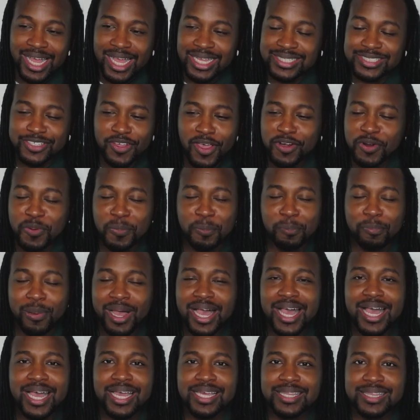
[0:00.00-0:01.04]
So I don't
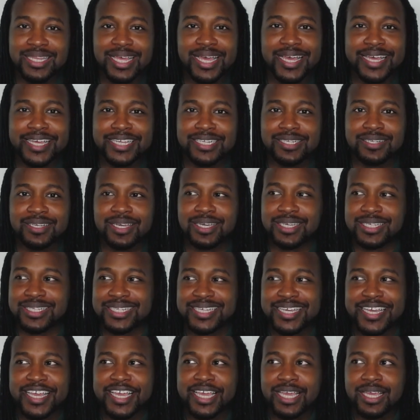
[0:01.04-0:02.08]
buy that
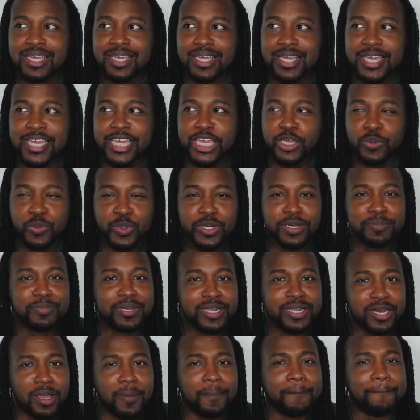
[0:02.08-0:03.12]
it would have been
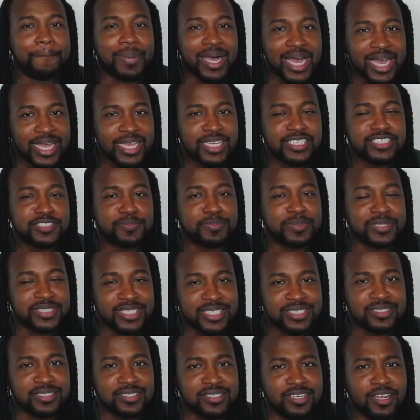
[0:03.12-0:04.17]
a biased
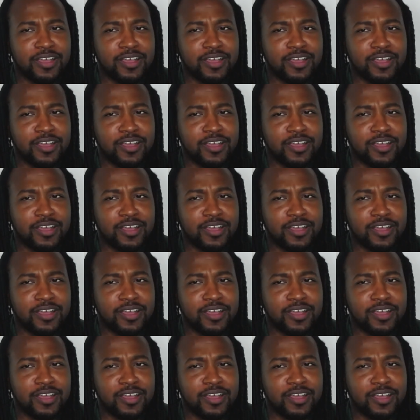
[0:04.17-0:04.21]
position.